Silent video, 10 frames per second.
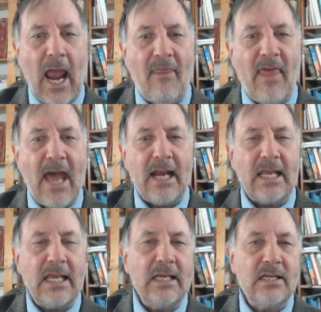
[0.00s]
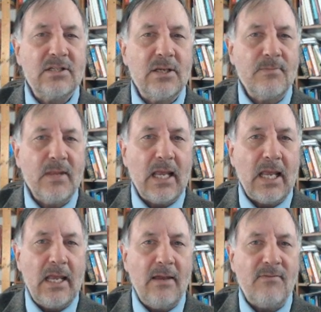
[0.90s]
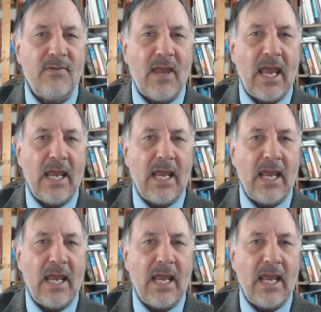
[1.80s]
and that is if